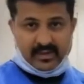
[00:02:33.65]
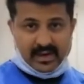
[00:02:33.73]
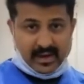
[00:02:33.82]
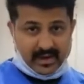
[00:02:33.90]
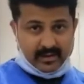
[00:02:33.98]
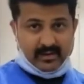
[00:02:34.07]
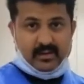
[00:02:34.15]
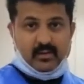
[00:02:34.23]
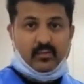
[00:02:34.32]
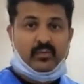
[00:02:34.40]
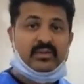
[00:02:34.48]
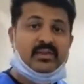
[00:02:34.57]
and
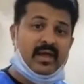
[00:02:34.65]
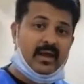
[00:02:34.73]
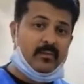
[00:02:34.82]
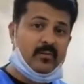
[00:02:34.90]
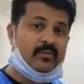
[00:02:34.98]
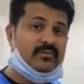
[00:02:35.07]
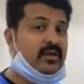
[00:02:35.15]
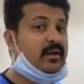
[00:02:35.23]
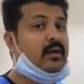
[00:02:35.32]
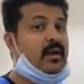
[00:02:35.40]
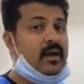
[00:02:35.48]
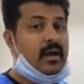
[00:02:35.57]
with the help of
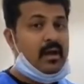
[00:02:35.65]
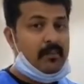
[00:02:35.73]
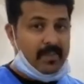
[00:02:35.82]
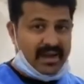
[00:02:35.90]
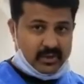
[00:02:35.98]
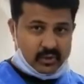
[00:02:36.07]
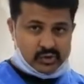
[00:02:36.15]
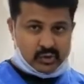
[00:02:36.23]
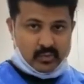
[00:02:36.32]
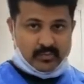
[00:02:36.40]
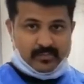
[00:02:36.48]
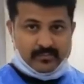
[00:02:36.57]
the
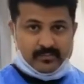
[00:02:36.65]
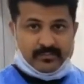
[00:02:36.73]
microscope,